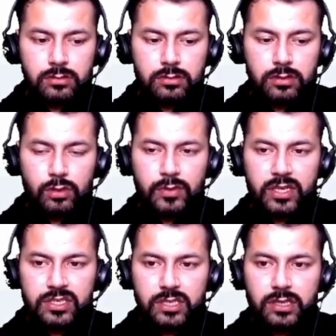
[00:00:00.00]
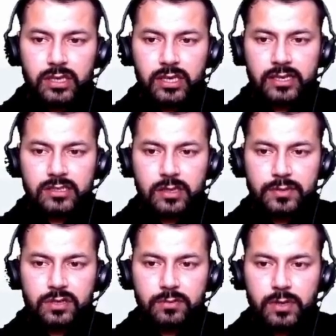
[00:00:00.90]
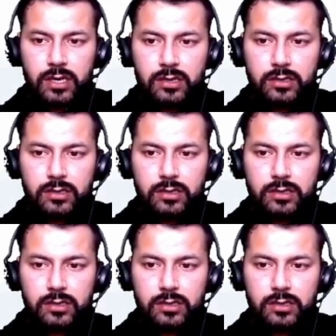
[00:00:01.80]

Now mention the exception part,